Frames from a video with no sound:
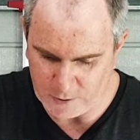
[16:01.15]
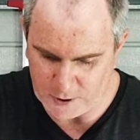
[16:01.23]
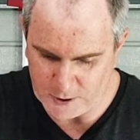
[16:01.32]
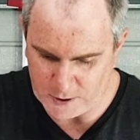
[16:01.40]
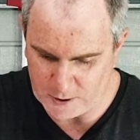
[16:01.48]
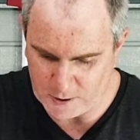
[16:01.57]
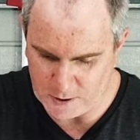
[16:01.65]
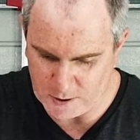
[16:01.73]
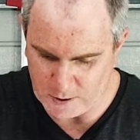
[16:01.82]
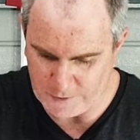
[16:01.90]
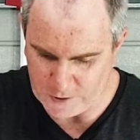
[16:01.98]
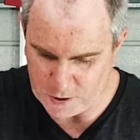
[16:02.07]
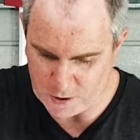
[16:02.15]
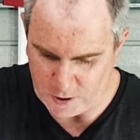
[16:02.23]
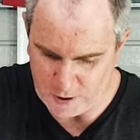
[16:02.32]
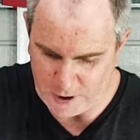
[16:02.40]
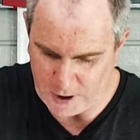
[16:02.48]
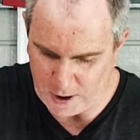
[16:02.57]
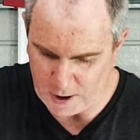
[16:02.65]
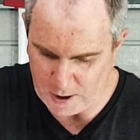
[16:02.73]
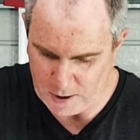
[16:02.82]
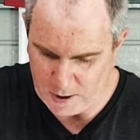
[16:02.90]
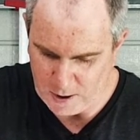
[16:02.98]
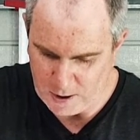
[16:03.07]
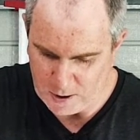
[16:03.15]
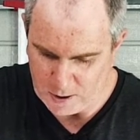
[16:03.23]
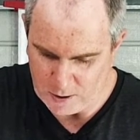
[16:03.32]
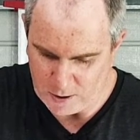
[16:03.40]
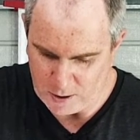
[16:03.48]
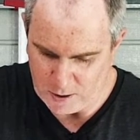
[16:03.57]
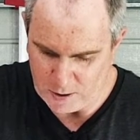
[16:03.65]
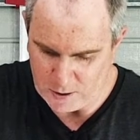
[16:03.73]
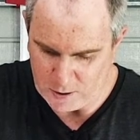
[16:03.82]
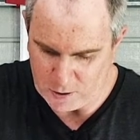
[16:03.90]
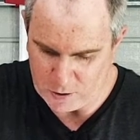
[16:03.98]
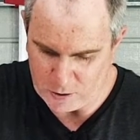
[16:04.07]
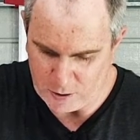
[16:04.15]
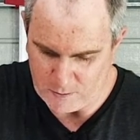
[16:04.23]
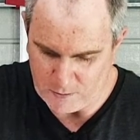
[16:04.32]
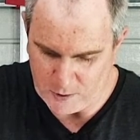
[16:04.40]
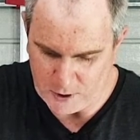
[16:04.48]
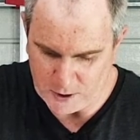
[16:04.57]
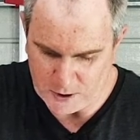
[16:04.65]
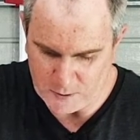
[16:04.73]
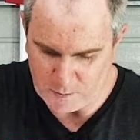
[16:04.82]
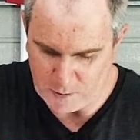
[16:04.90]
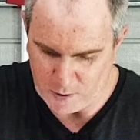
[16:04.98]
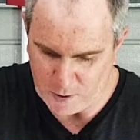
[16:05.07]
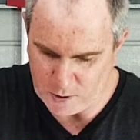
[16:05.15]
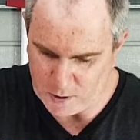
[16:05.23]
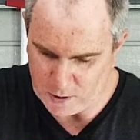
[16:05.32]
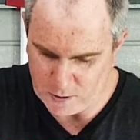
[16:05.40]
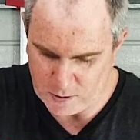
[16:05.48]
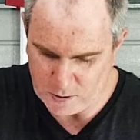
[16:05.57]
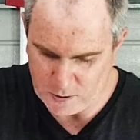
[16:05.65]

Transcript: Let's click off a shot there. Gotta drop my exposure.